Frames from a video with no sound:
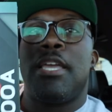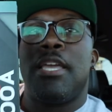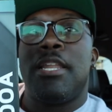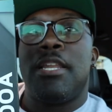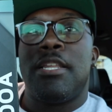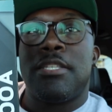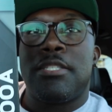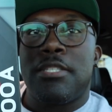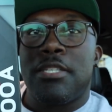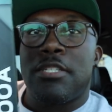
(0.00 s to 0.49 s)

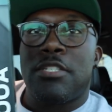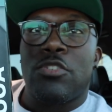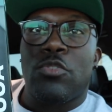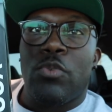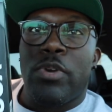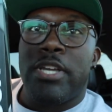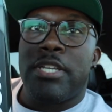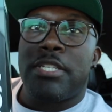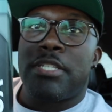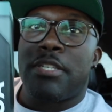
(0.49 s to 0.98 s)
any
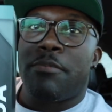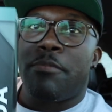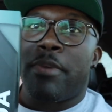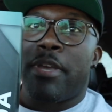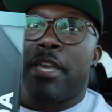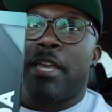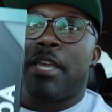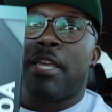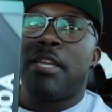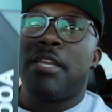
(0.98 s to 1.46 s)
situation,
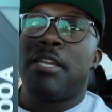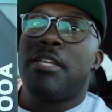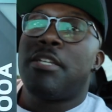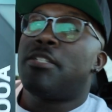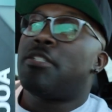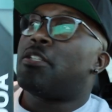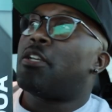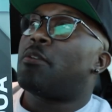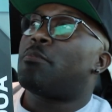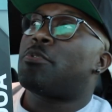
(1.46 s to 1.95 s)
man.
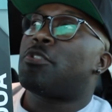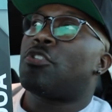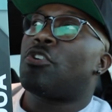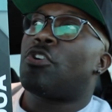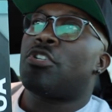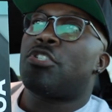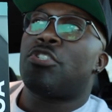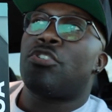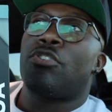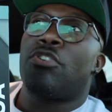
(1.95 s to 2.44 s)

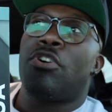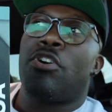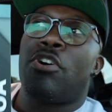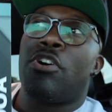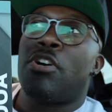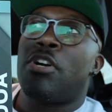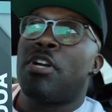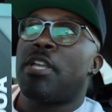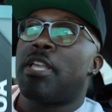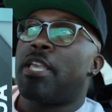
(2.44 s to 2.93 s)
Jumpstart your
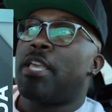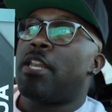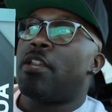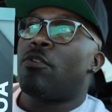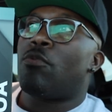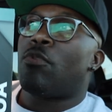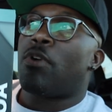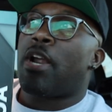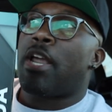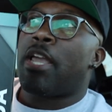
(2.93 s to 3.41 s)
car, get it
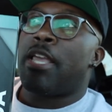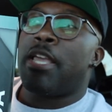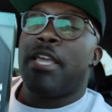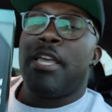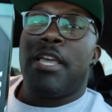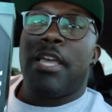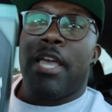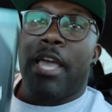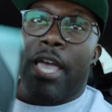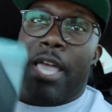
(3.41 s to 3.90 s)
right.
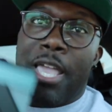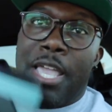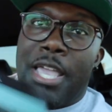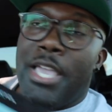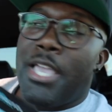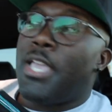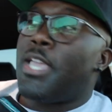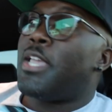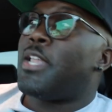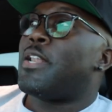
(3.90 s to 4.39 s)

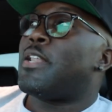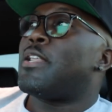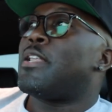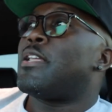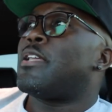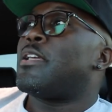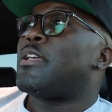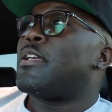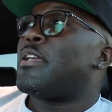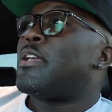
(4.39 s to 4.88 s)
And
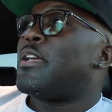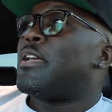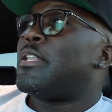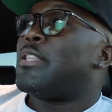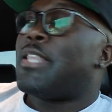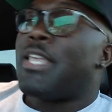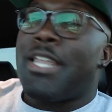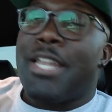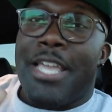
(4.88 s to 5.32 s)
that